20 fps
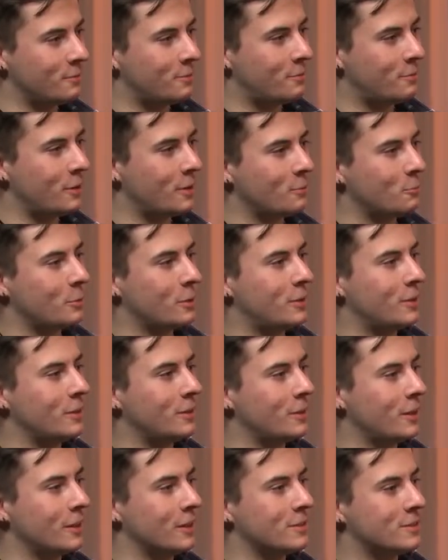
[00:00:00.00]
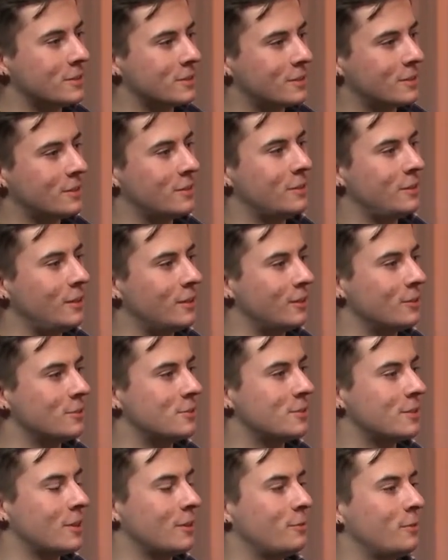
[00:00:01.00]
fit within like
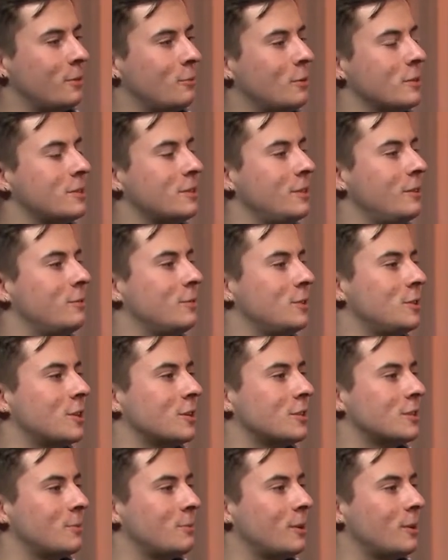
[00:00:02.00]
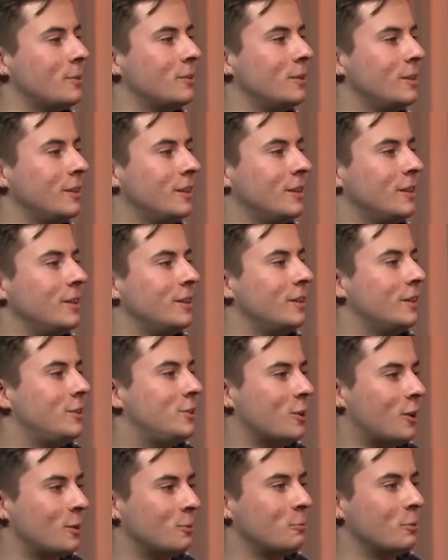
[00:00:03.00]
stuff. It wasn't even just about
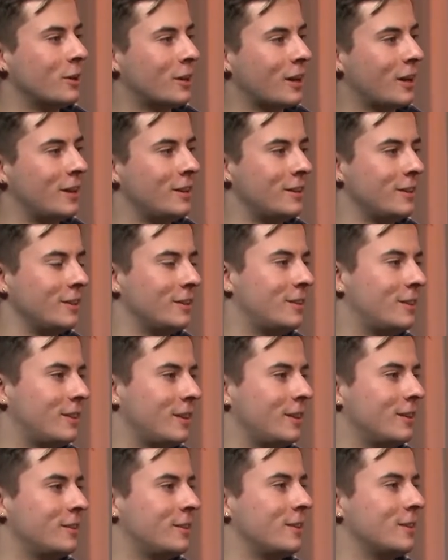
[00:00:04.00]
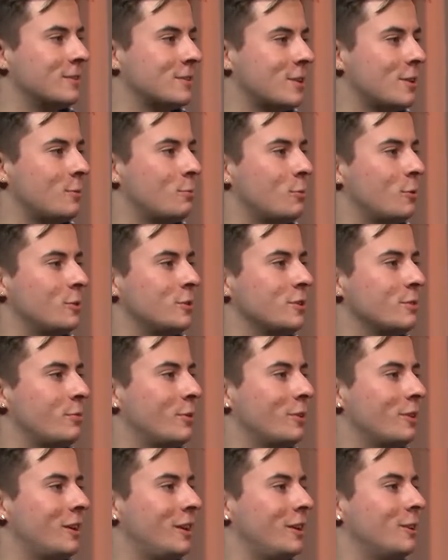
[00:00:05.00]
John Wick. I had things that are more just
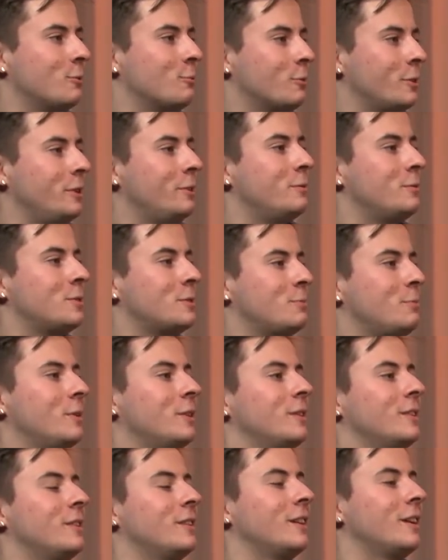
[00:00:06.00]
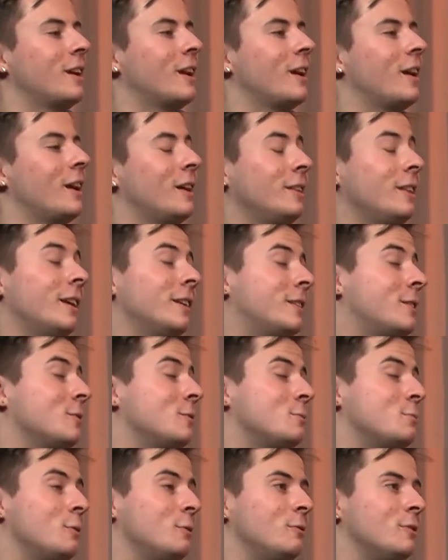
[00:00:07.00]
about Keanu Reeves, but I like
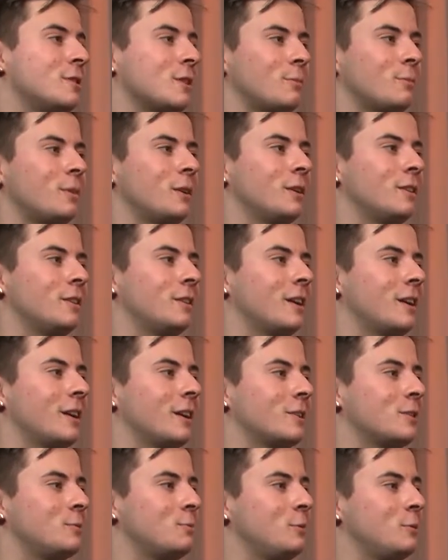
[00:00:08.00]
those movies. I'm big into action